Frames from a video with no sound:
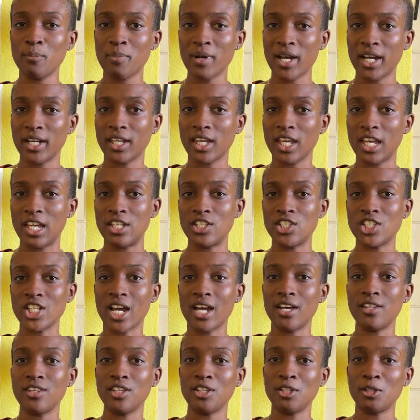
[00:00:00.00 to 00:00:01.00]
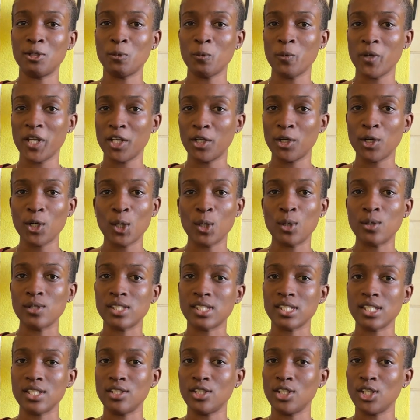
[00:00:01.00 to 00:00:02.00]
package at their warehouse
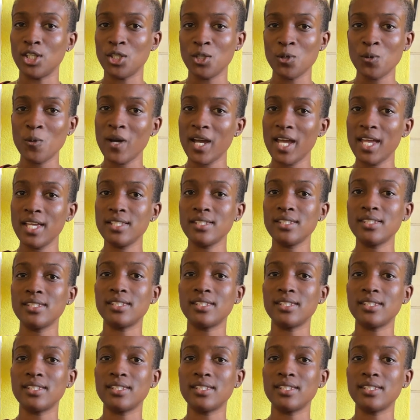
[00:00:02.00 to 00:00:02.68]
in the US,